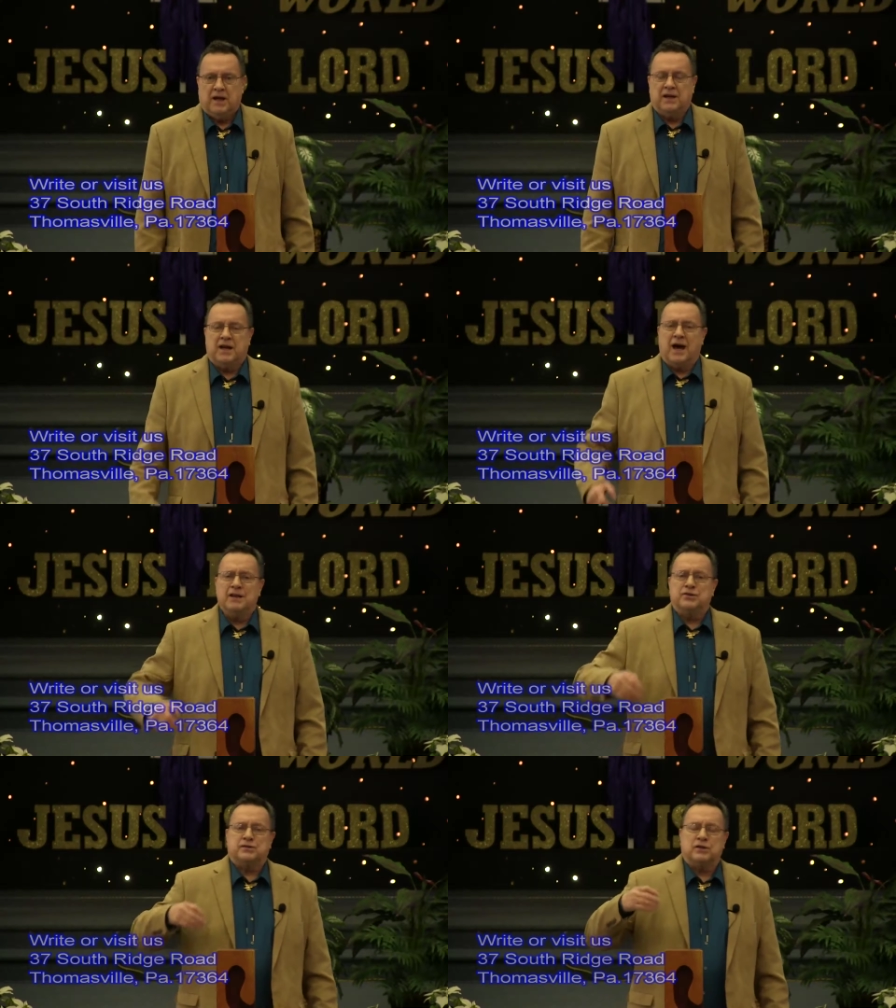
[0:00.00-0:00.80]
And
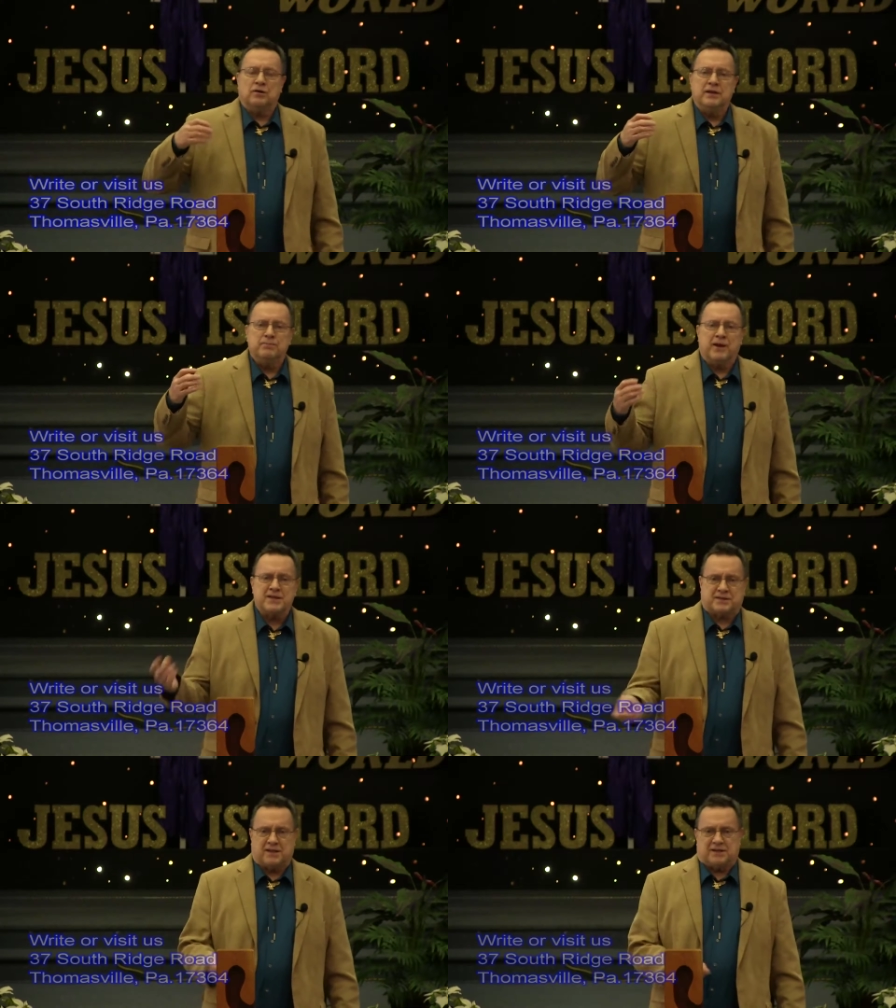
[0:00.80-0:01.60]
God slowly
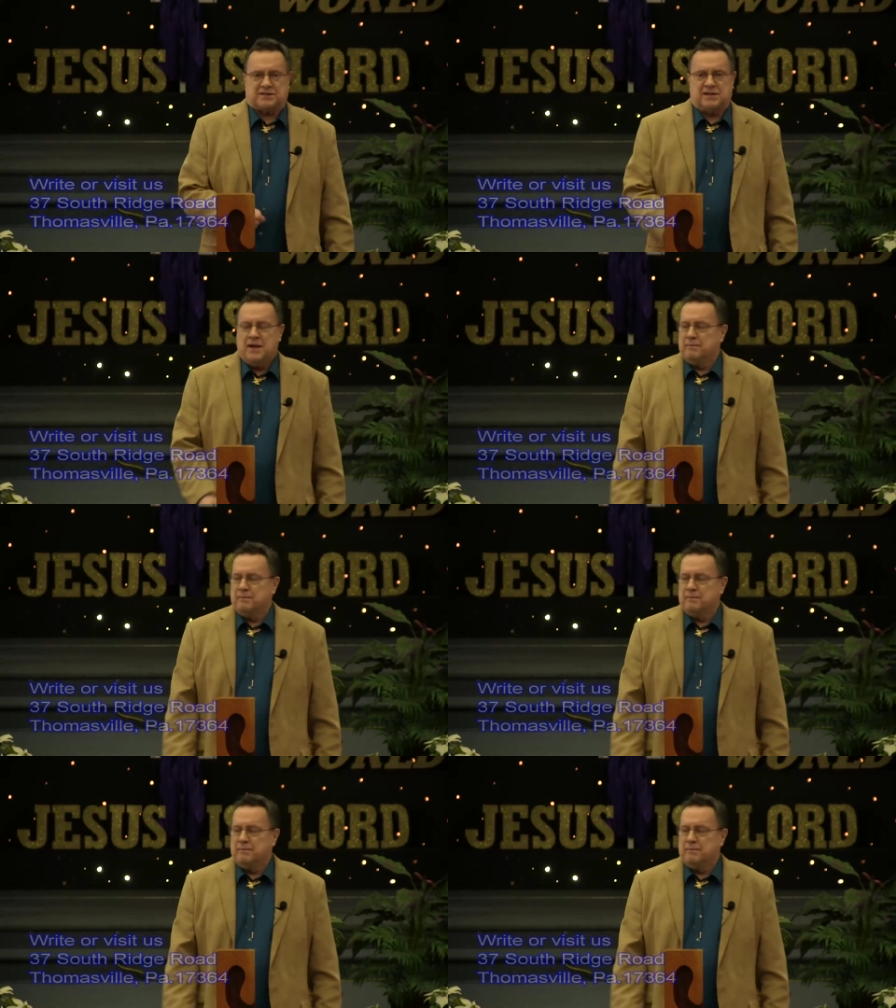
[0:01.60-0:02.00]
blessed us.